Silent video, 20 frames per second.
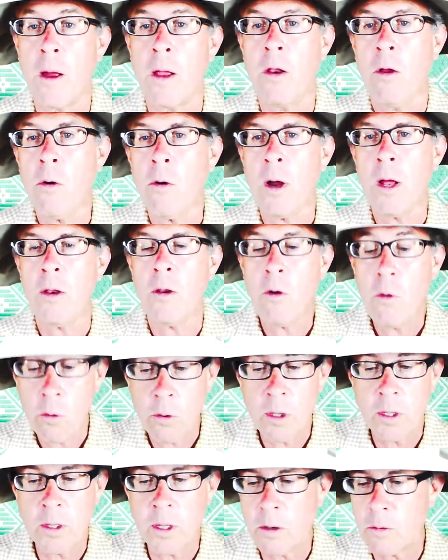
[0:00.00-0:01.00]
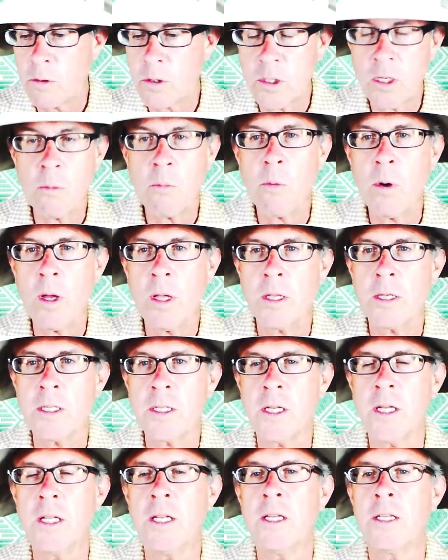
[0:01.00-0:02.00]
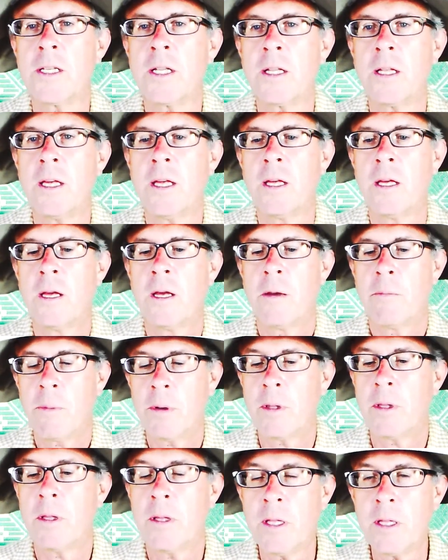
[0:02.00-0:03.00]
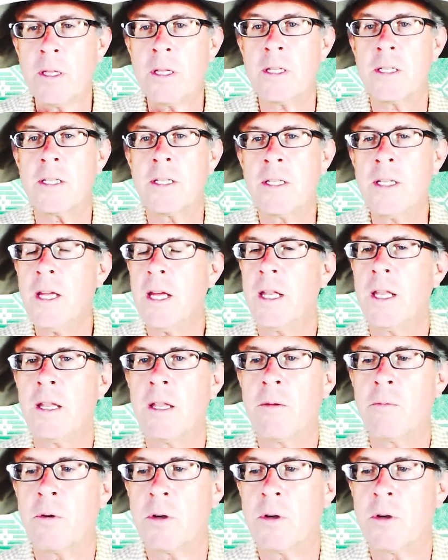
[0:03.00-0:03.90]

I, I, know I know there was some way to see it easily, but th this is it.